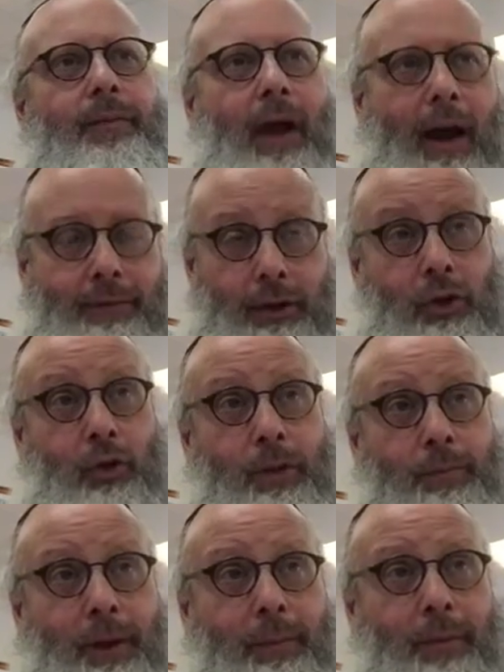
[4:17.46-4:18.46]
of the
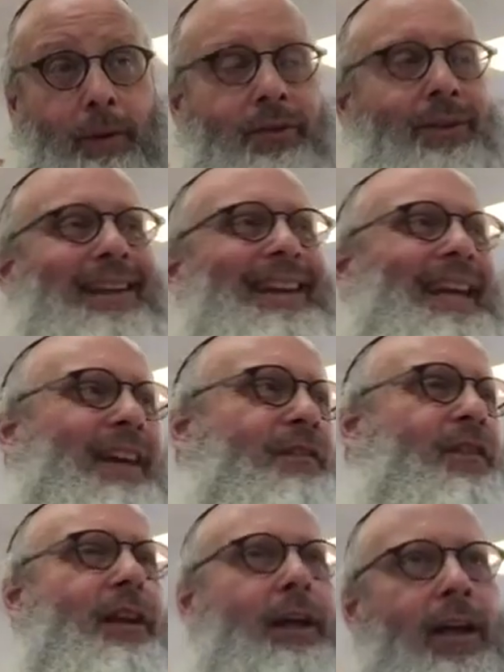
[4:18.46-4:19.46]
Jewish people, so
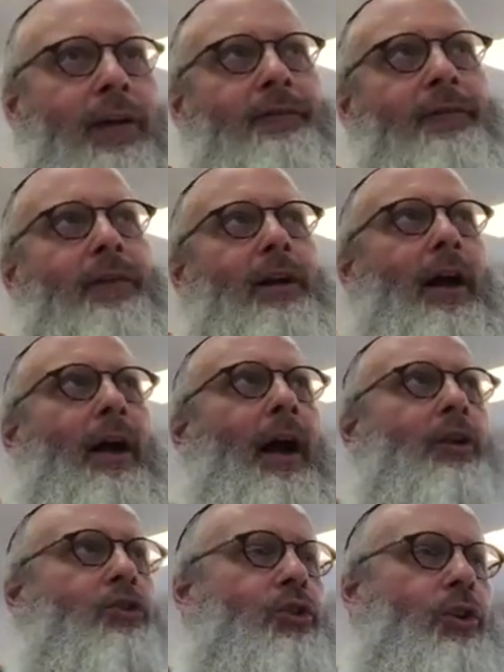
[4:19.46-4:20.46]
even if
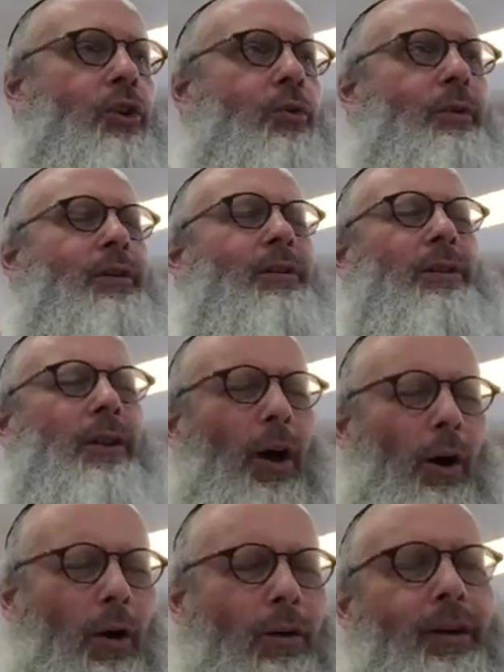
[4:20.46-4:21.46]
a Jew is
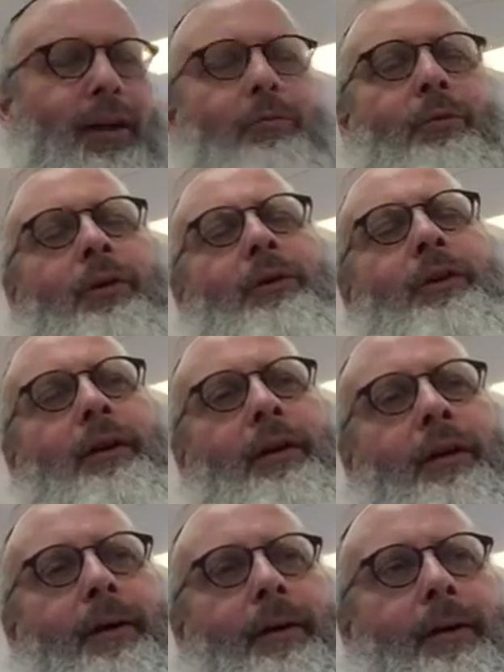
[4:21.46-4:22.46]
totally worthy
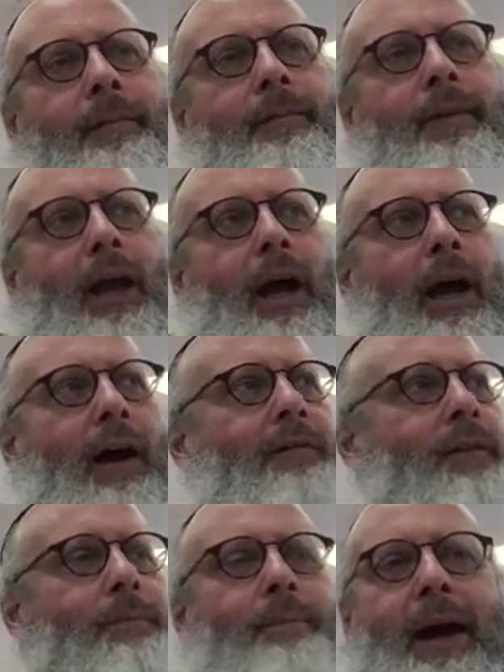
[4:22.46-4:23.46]
of
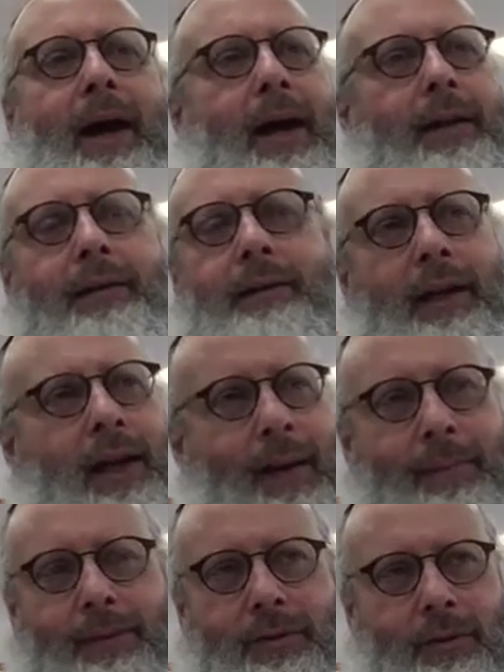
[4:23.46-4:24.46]
the bad that
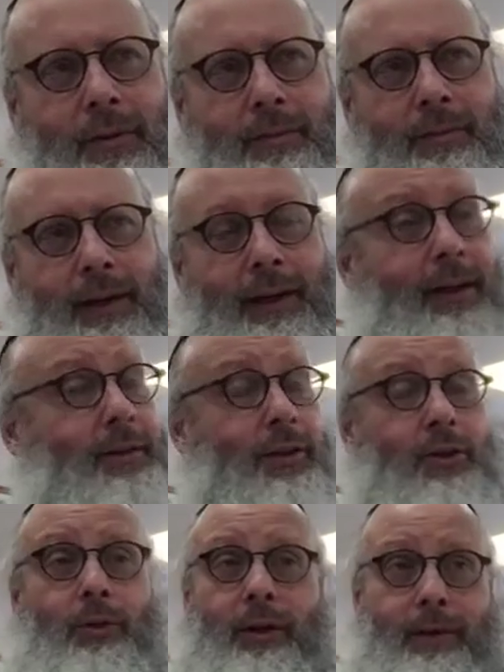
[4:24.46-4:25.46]
happens to him and he gets
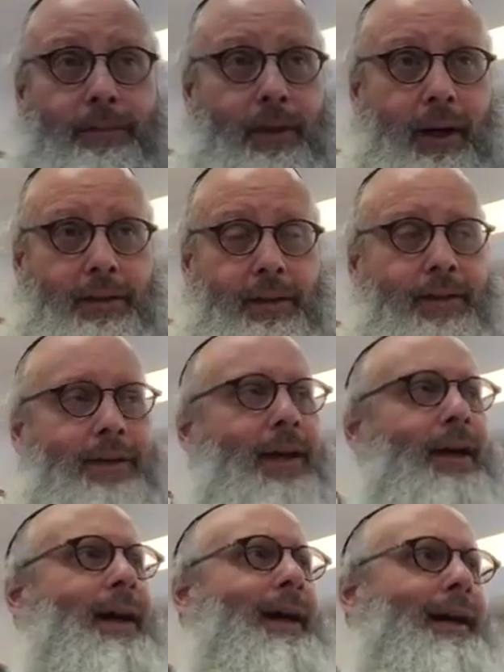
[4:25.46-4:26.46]
destroyed in the process,
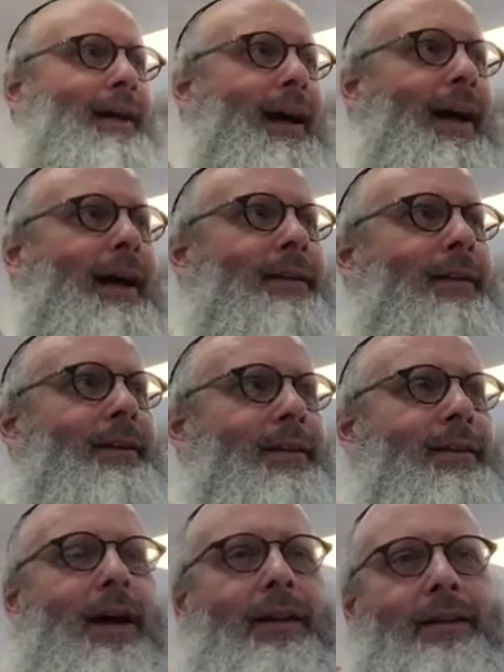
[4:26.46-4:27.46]
God
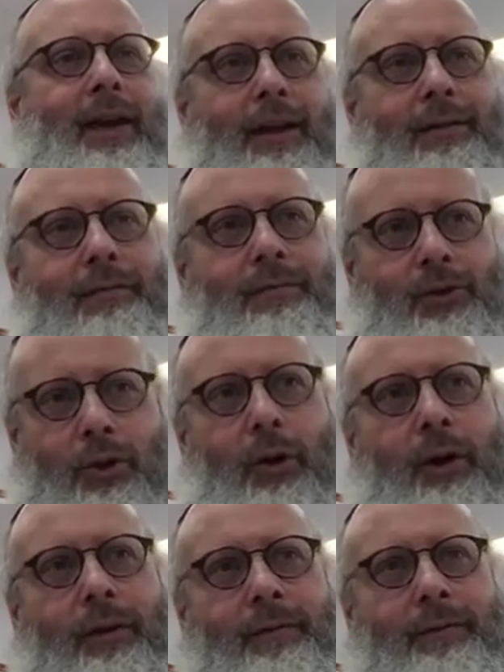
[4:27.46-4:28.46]
does not take
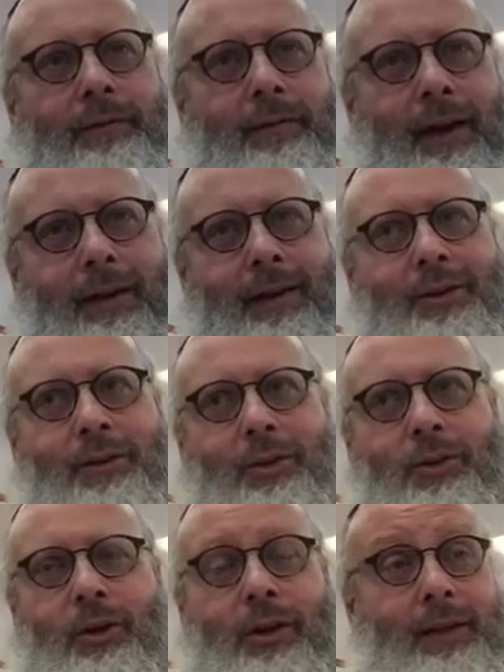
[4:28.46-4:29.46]
joy. I'm not so
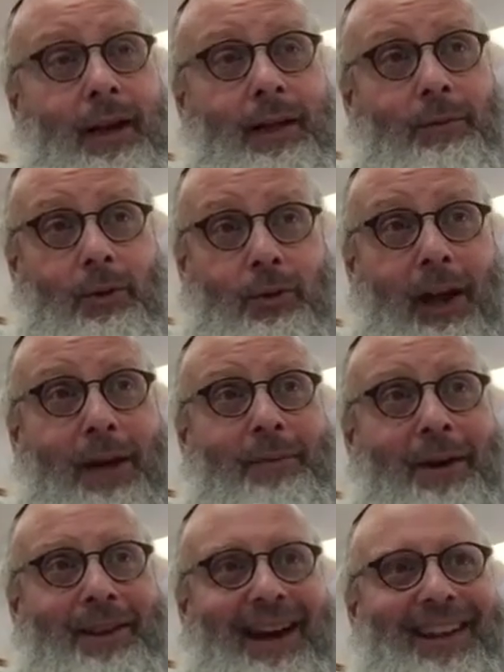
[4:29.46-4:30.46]
sure exactly what you gain
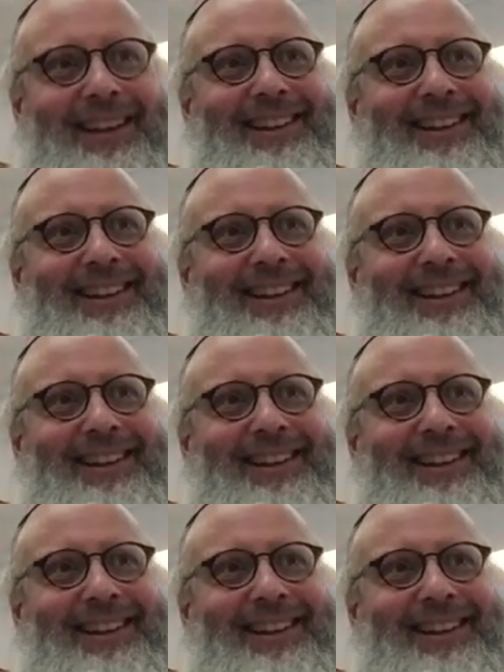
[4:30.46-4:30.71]
by that,